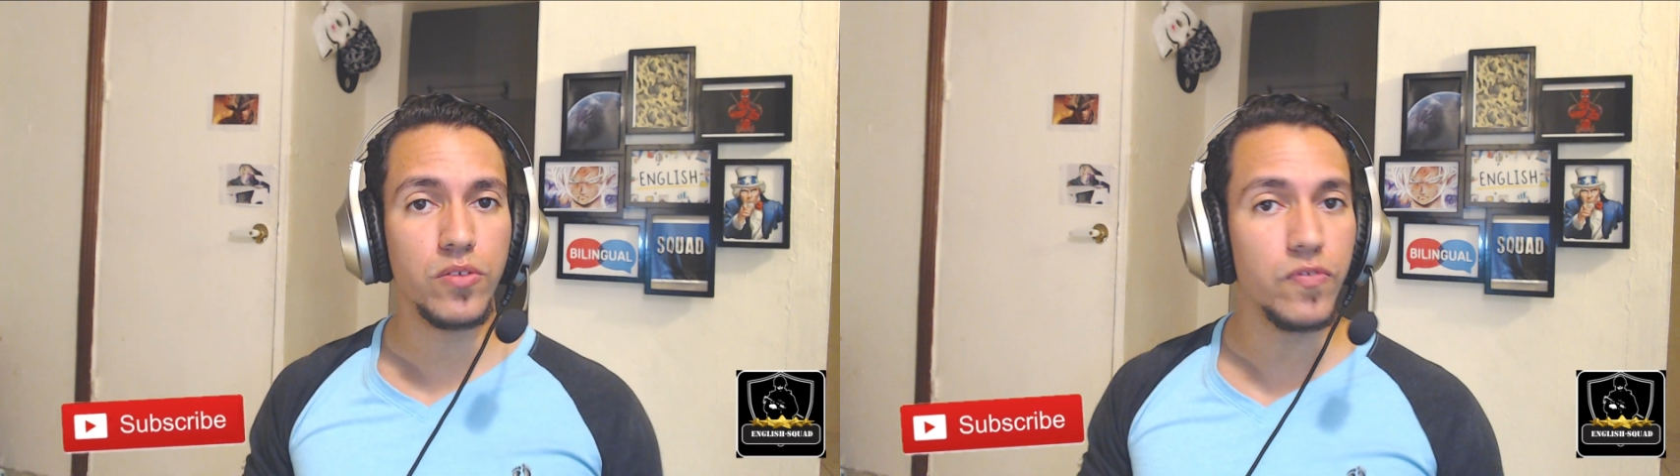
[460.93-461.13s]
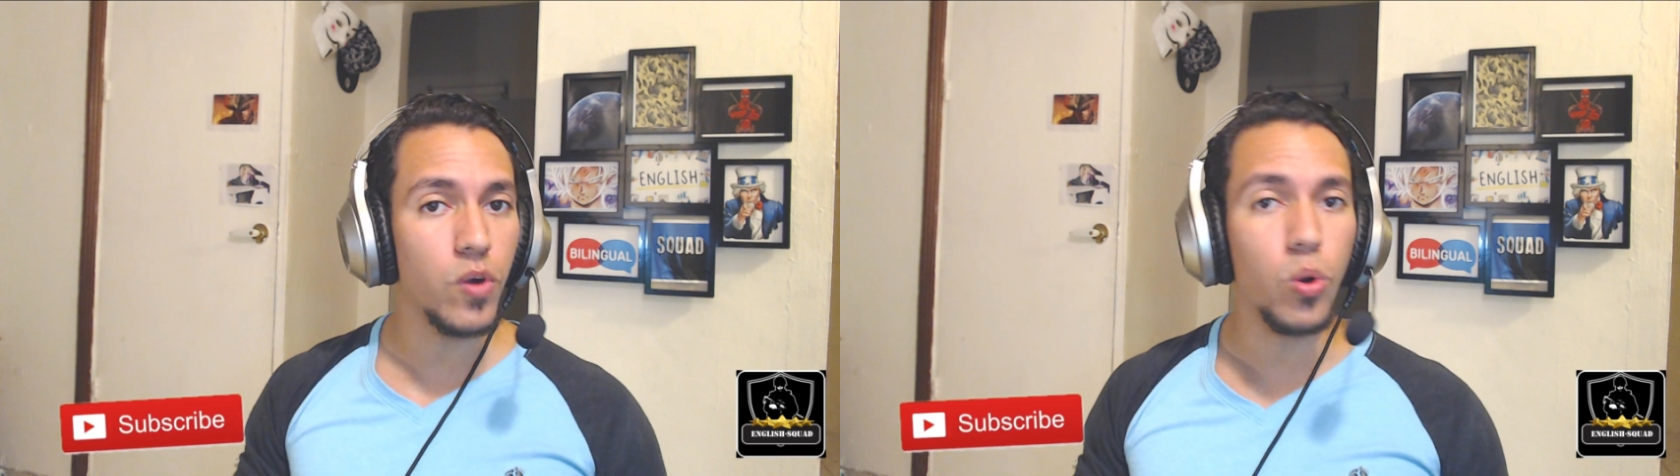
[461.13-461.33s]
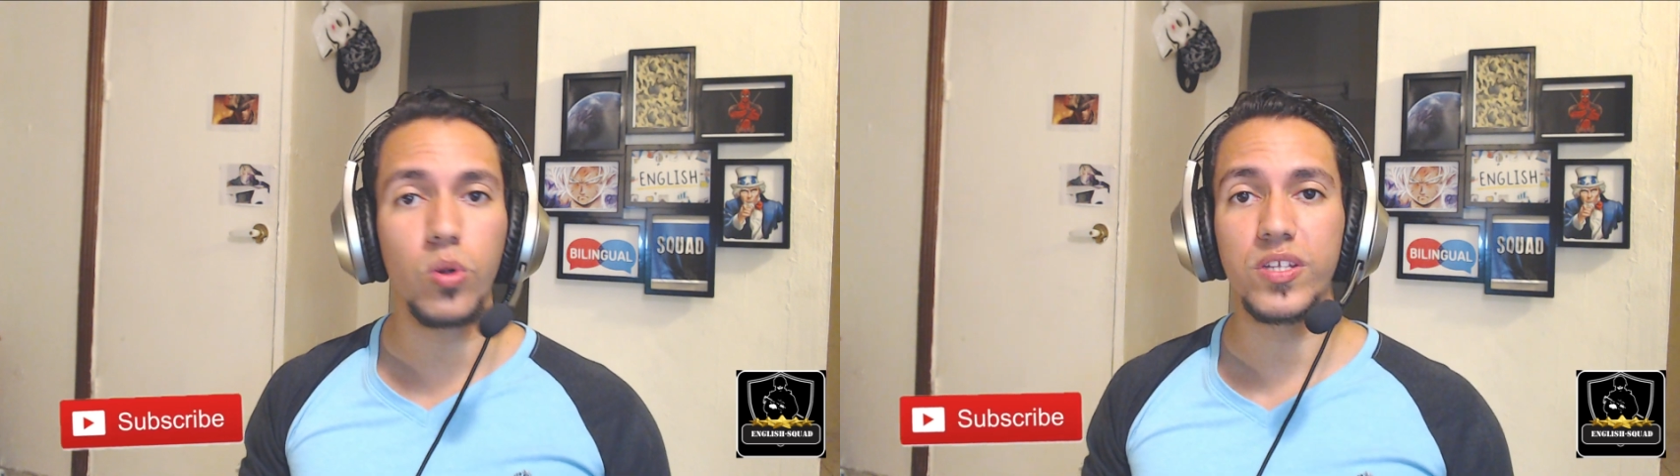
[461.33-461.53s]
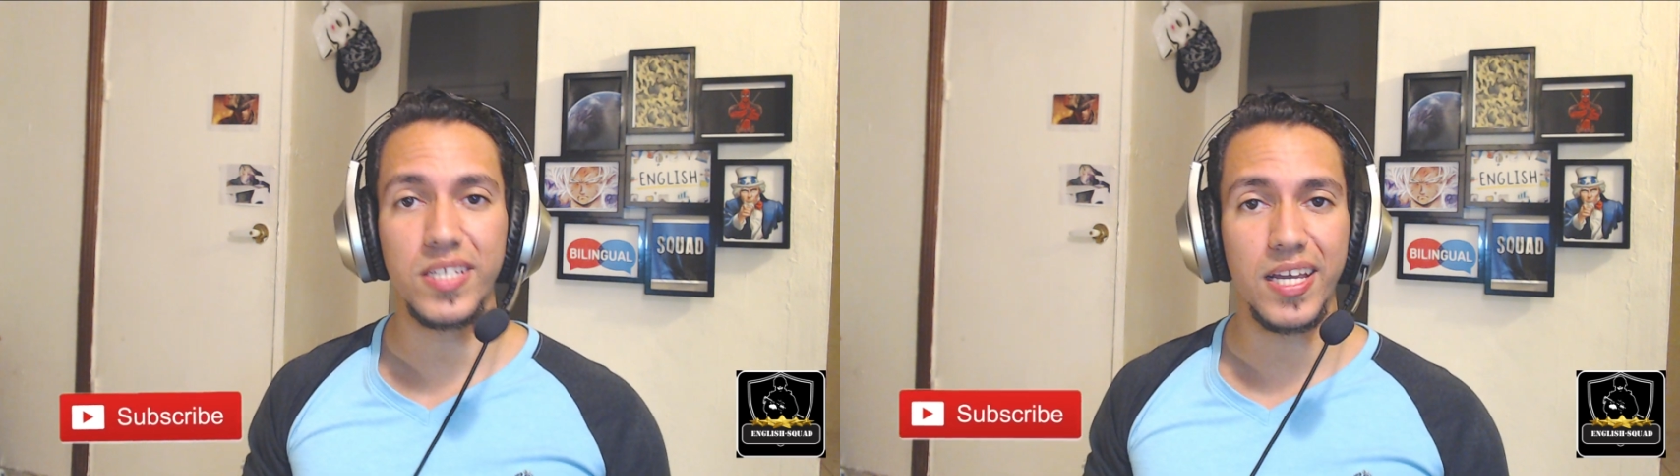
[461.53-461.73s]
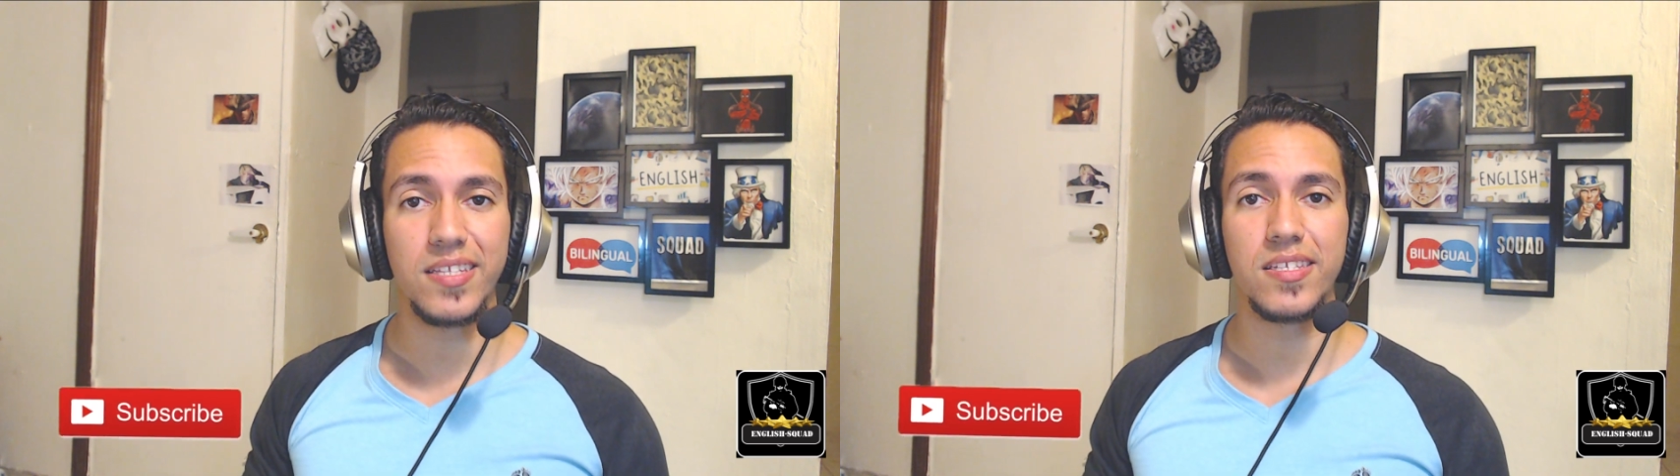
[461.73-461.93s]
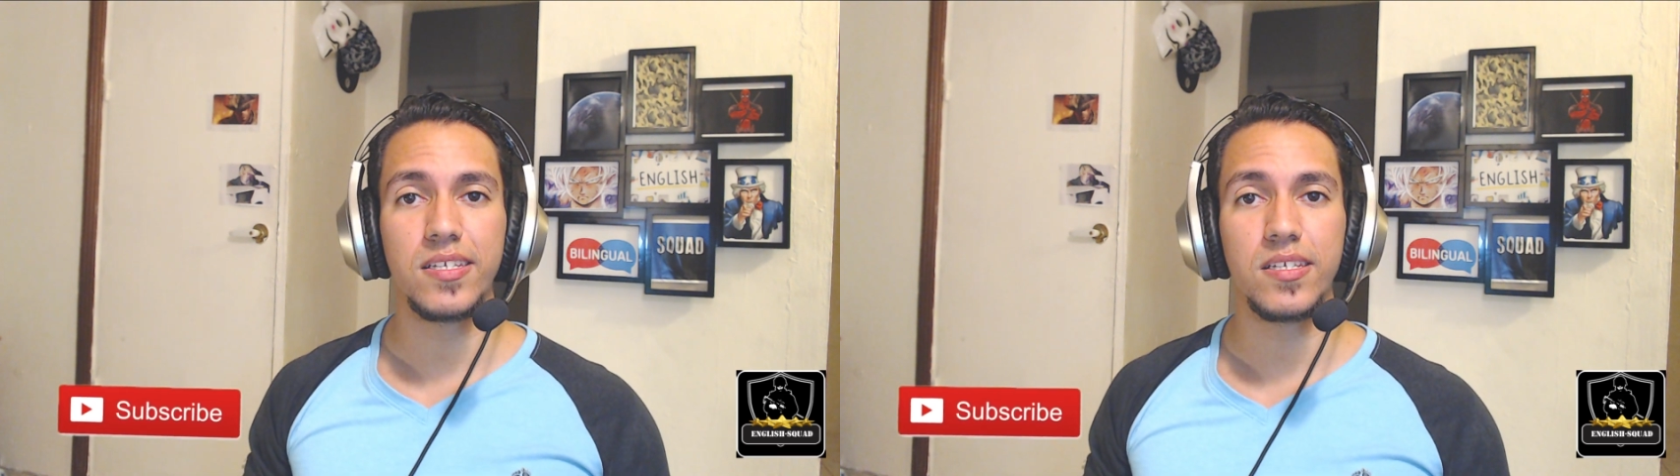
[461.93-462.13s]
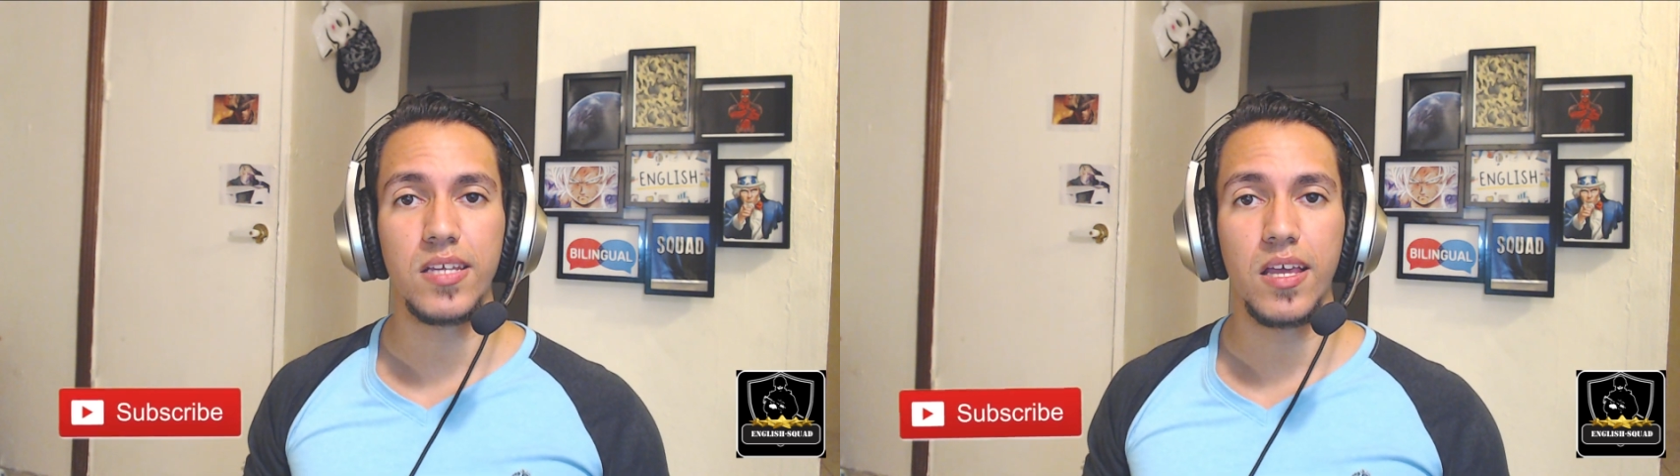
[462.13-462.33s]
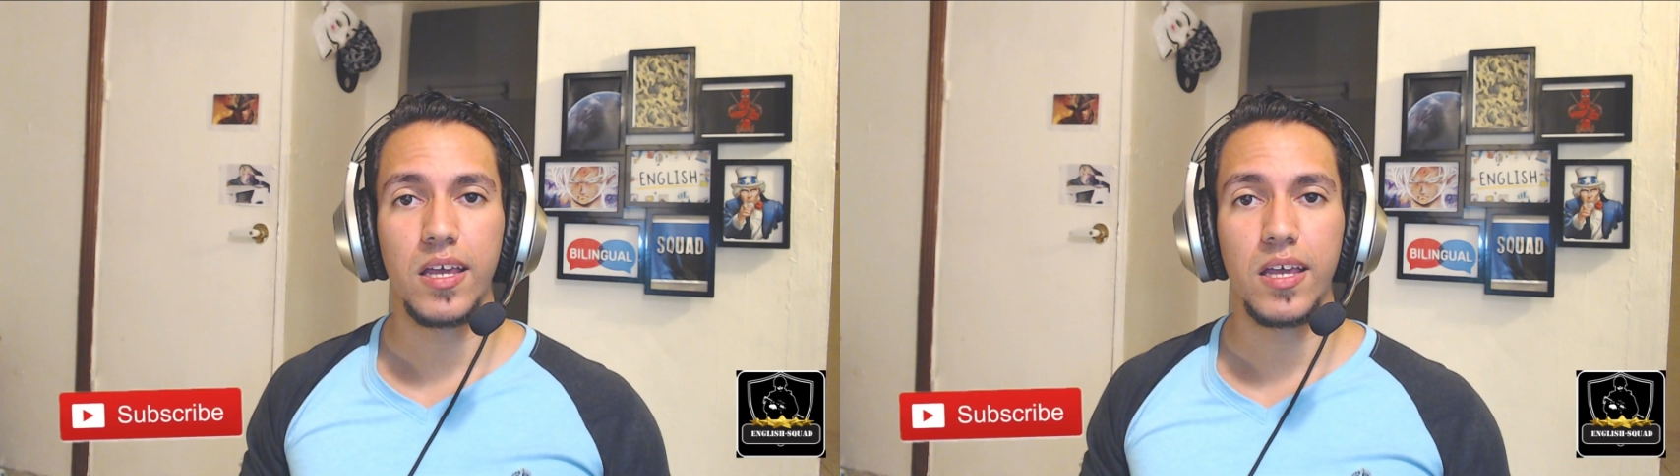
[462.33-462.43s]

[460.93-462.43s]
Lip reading: of all the sentences.